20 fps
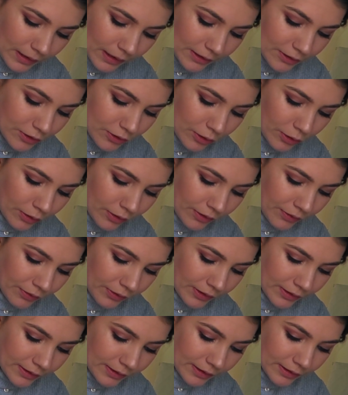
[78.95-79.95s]
and so if
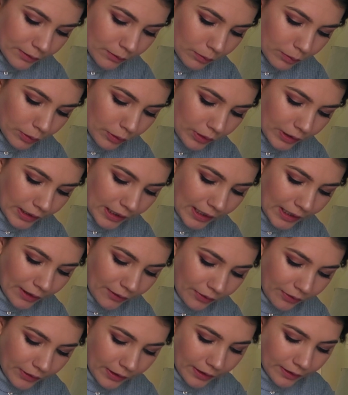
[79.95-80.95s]
it didn't work
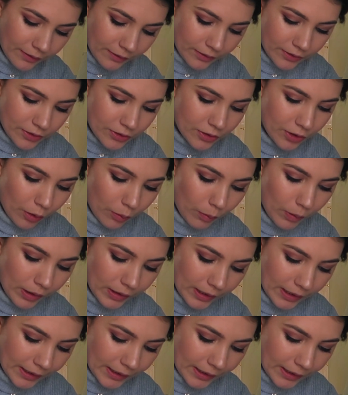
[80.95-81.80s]
out, then so what?